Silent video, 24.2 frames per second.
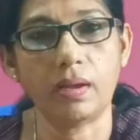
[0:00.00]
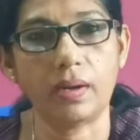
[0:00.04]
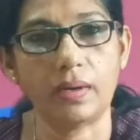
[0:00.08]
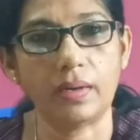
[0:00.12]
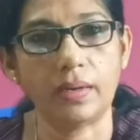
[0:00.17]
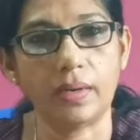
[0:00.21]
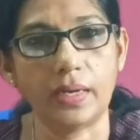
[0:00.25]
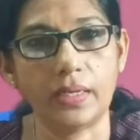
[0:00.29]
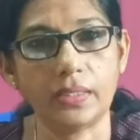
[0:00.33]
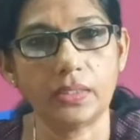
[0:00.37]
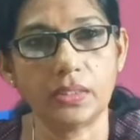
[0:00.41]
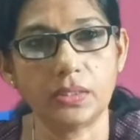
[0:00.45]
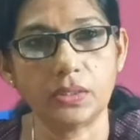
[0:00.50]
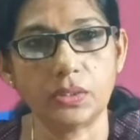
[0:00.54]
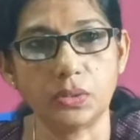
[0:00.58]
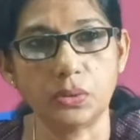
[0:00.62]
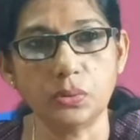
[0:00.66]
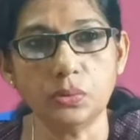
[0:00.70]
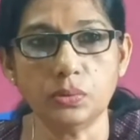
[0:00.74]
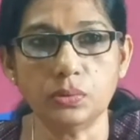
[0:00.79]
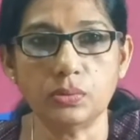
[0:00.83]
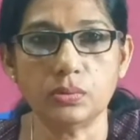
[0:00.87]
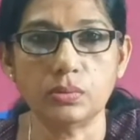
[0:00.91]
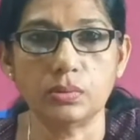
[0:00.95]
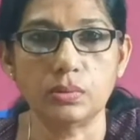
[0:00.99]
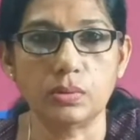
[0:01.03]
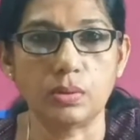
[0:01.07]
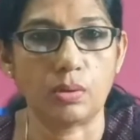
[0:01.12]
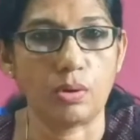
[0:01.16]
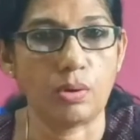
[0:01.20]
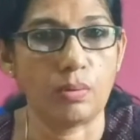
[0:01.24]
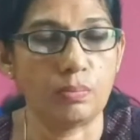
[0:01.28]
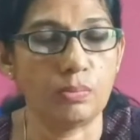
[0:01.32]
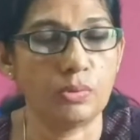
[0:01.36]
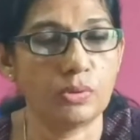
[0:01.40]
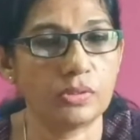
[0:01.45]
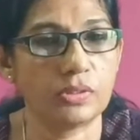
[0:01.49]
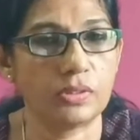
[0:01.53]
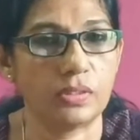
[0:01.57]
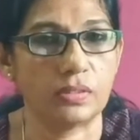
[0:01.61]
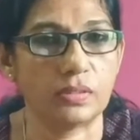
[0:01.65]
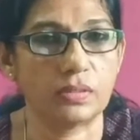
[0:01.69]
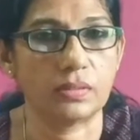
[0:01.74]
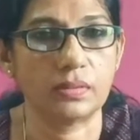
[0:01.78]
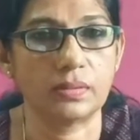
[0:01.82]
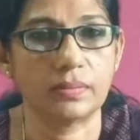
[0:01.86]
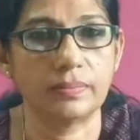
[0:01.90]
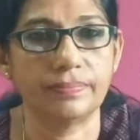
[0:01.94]
related to
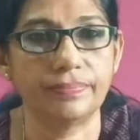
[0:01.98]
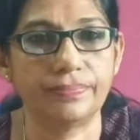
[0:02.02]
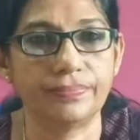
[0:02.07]
thrombosis.